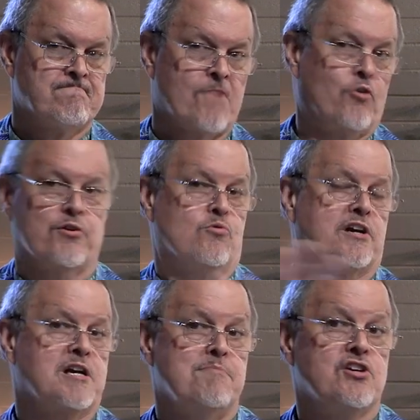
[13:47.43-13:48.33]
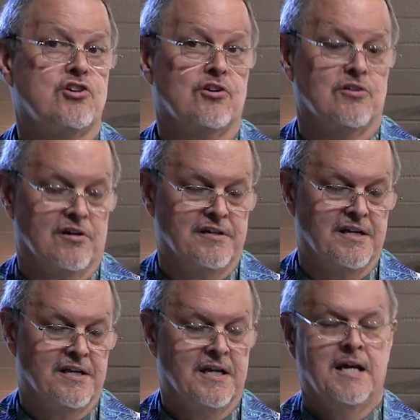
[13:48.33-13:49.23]
or that we're going to be cured,
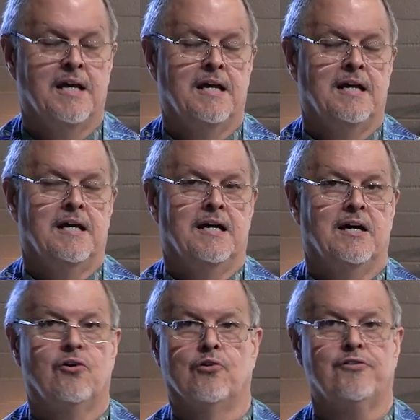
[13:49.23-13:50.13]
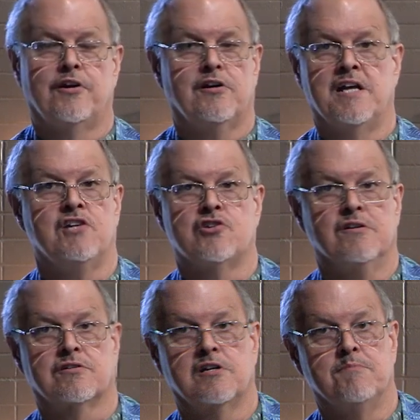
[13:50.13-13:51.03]
or that our nation
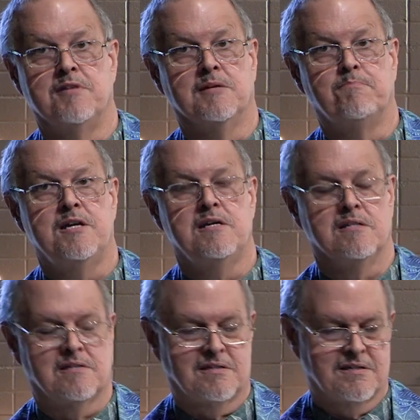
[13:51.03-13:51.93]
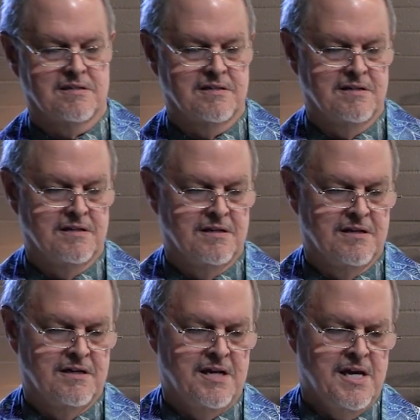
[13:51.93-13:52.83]
is going to be at peace.
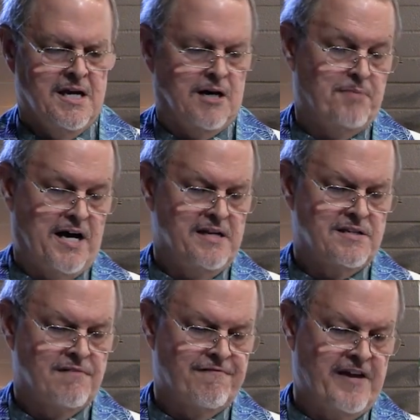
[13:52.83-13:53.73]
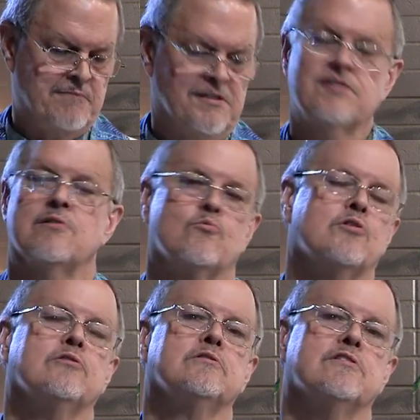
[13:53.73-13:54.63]
Our bodies and families and
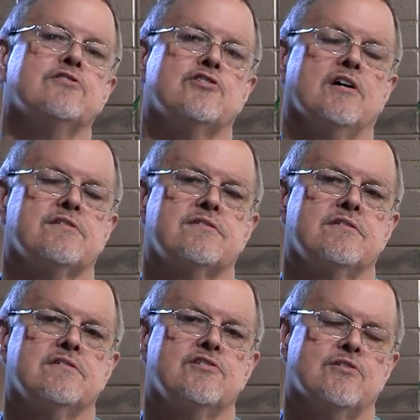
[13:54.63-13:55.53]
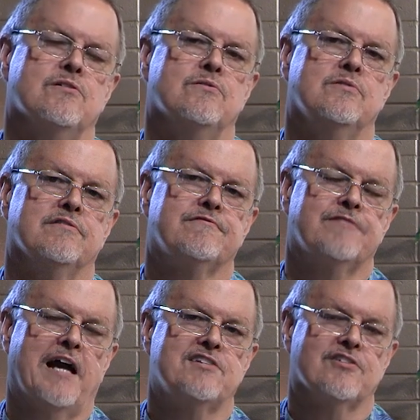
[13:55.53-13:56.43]
world are just too
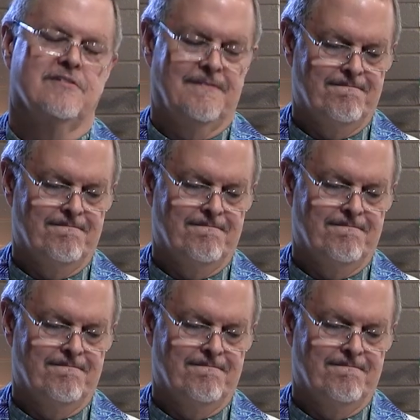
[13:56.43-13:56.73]
fragile.